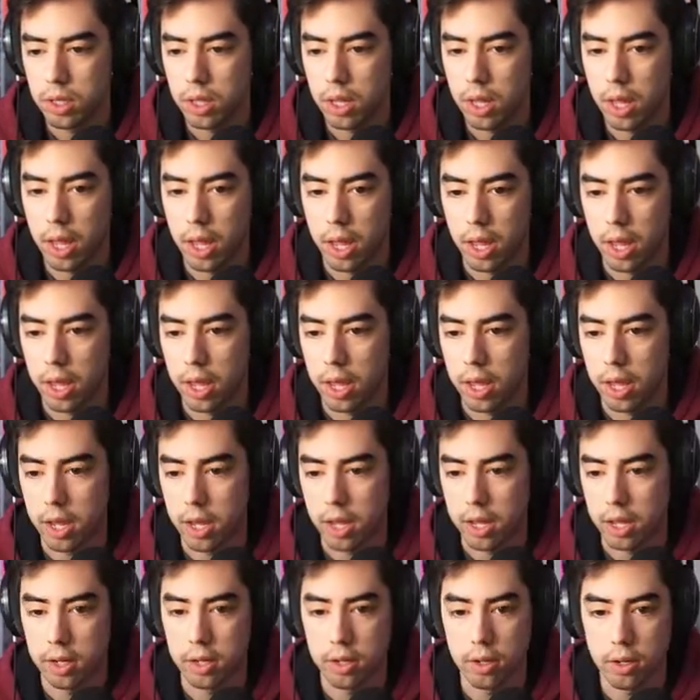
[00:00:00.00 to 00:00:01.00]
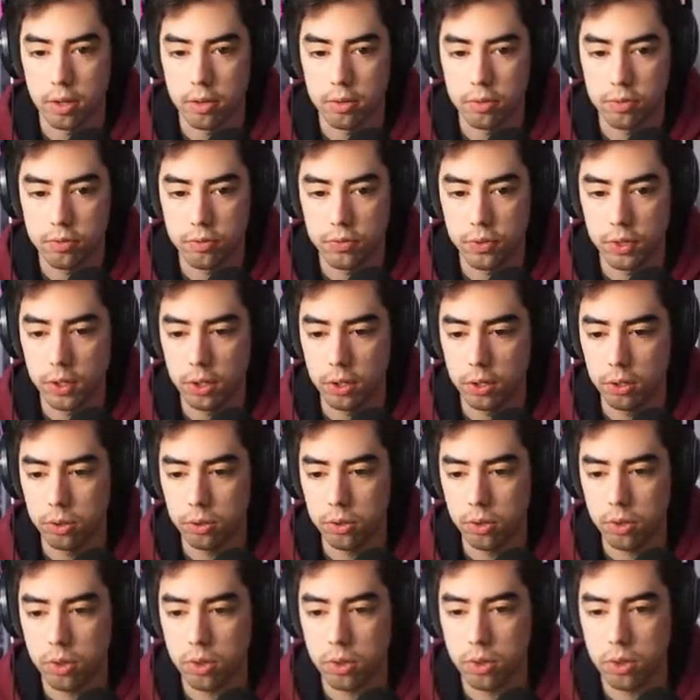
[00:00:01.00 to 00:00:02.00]
And
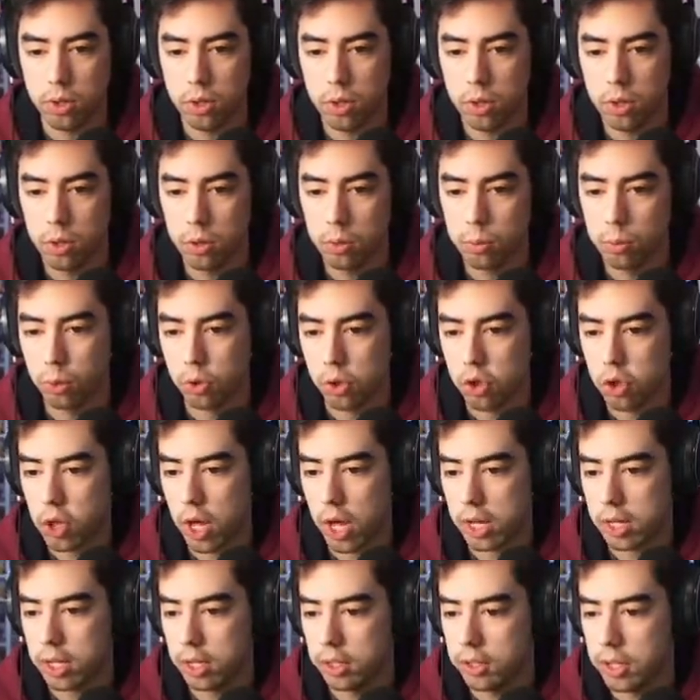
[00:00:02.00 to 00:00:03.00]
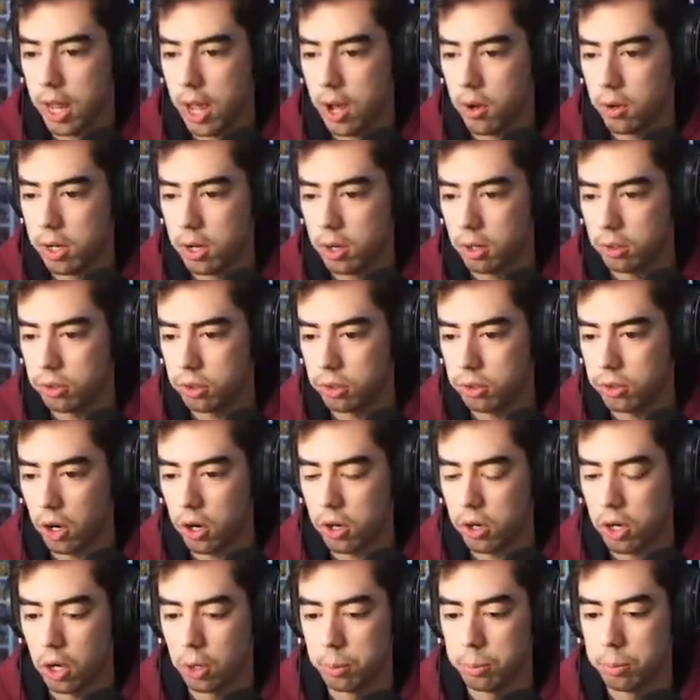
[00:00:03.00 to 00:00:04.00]
Fields will check it down here to
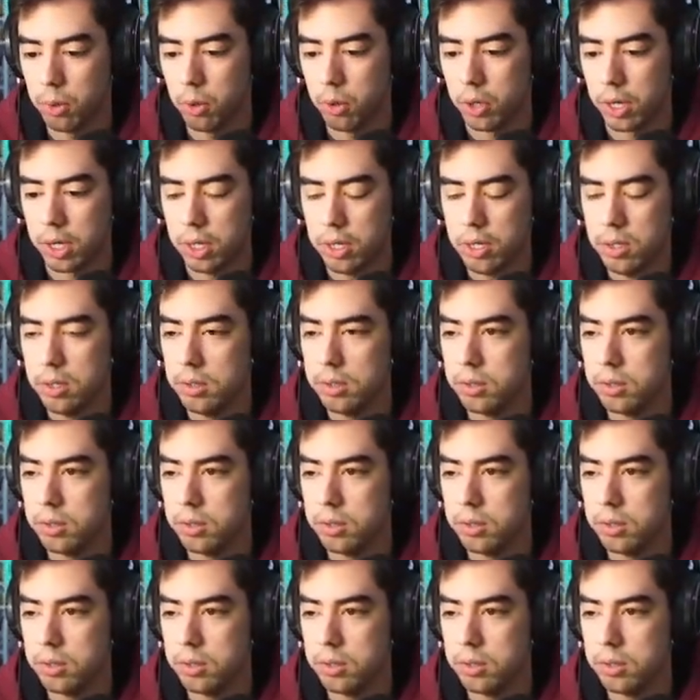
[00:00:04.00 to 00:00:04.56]
Darnell Mooney.